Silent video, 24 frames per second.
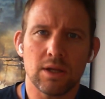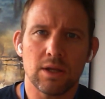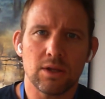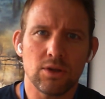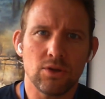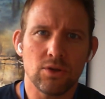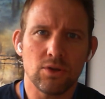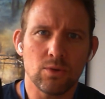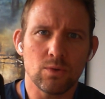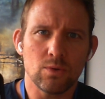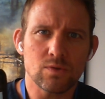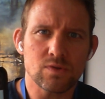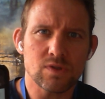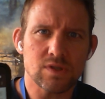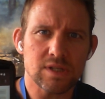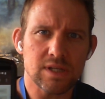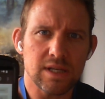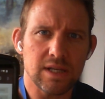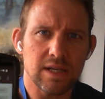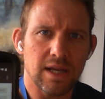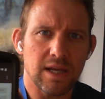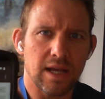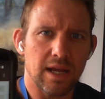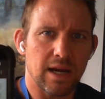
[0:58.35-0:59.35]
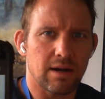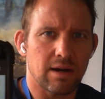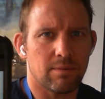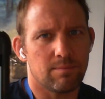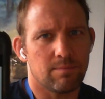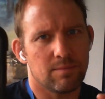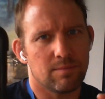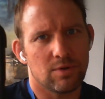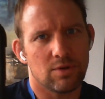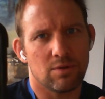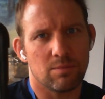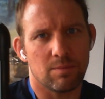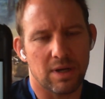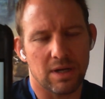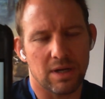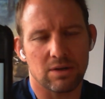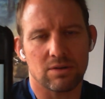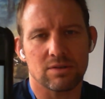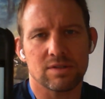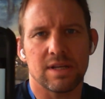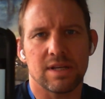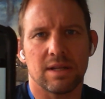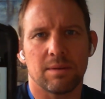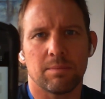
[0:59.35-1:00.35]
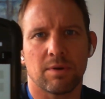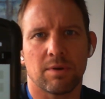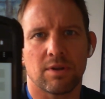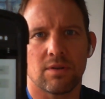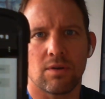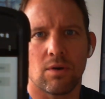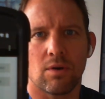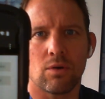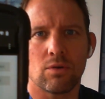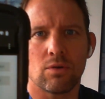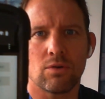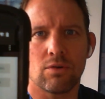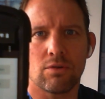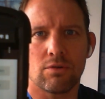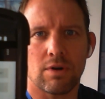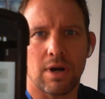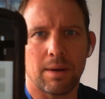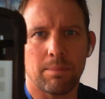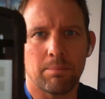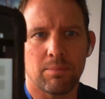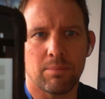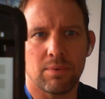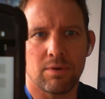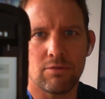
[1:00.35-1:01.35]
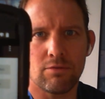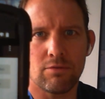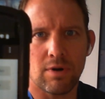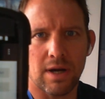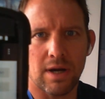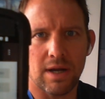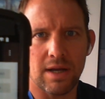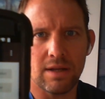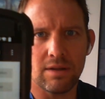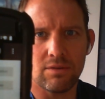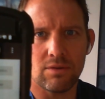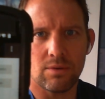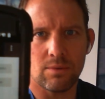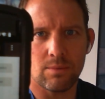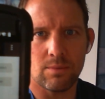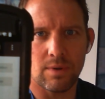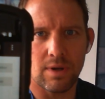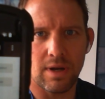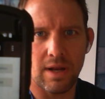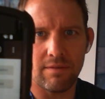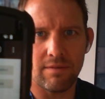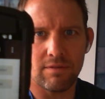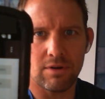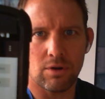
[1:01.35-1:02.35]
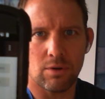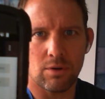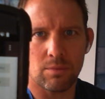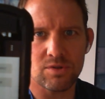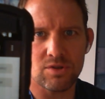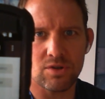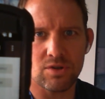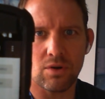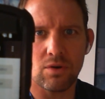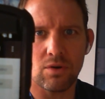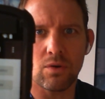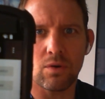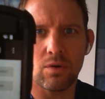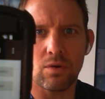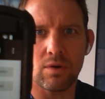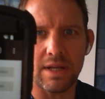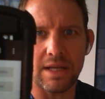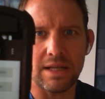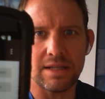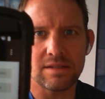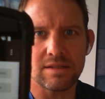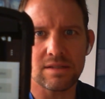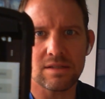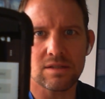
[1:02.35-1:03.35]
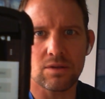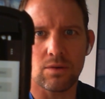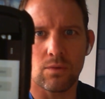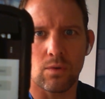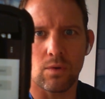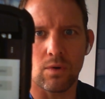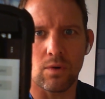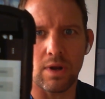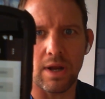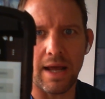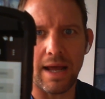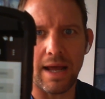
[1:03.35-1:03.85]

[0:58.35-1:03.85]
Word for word: you see here, you may not see it, but on your upper right, you will have an option called Install